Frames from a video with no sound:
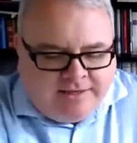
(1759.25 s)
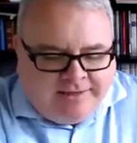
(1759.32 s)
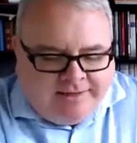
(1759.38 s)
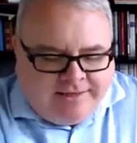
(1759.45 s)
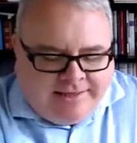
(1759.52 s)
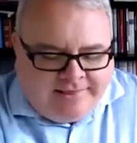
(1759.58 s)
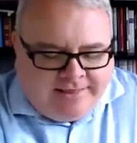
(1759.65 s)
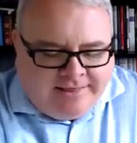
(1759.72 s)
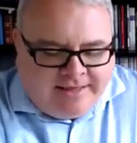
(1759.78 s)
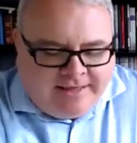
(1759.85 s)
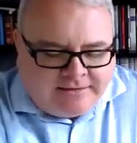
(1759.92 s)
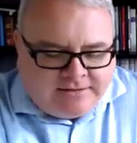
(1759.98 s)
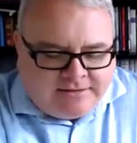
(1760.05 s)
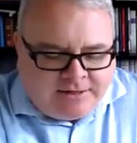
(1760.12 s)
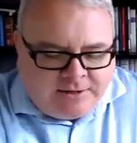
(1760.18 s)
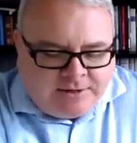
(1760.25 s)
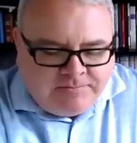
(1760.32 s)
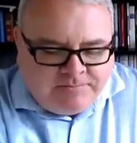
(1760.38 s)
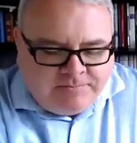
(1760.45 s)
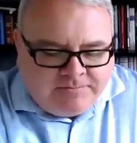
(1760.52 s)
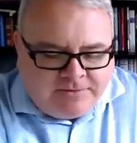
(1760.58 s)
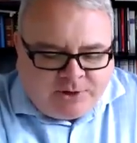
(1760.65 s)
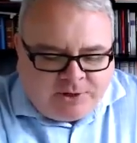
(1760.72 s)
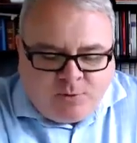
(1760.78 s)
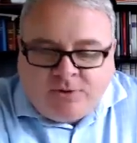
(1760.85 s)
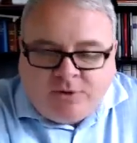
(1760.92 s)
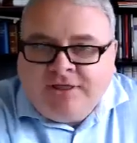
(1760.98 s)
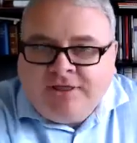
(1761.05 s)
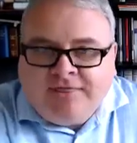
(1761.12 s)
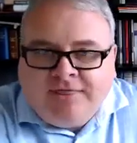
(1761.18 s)
and that there are more
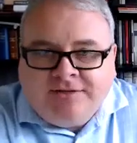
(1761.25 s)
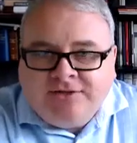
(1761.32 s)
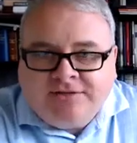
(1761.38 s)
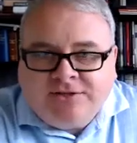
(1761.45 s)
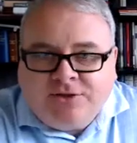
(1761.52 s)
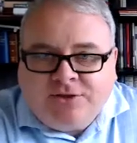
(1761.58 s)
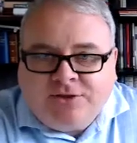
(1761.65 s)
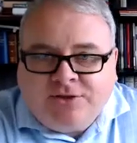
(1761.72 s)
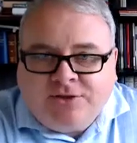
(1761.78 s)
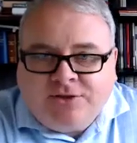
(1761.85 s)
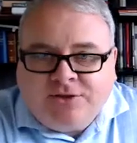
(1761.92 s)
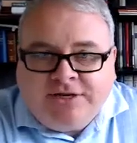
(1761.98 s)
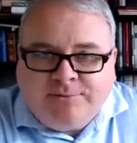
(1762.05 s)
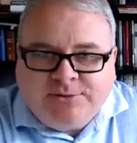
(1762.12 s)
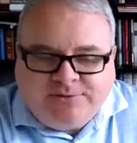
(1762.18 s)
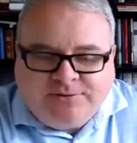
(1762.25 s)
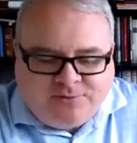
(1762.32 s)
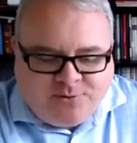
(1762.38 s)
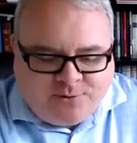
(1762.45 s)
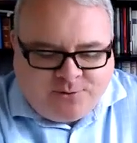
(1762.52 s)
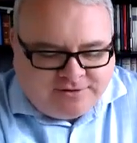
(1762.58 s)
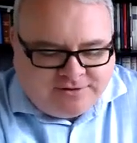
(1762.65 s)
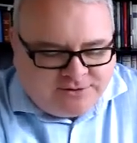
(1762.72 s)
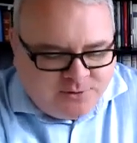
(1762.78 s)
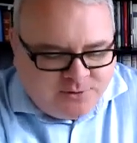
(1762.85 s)
than just 3 types, of course.